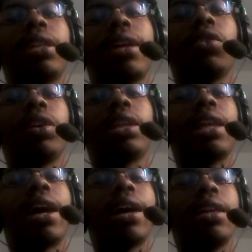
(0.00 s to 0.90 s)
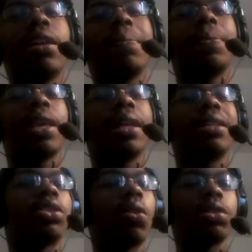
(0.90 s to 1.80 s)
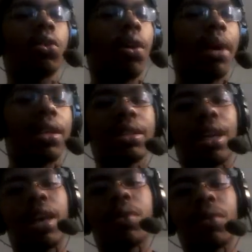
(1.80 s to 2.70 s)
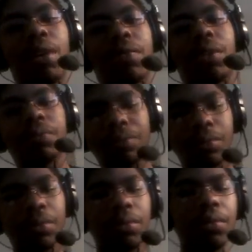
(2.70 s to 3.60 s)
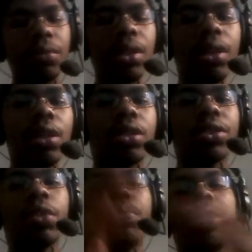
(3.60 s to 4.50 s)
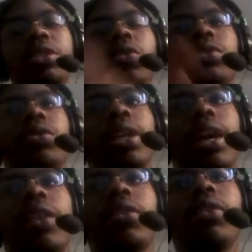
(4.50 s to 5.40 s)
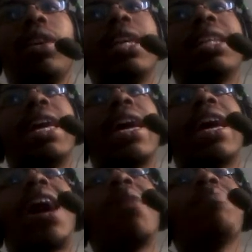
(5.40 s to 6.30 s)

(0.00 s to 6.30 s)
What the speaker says: that you're gonna die in so and so amount of time or whatever. So she puts two and two together. Yeah, I'm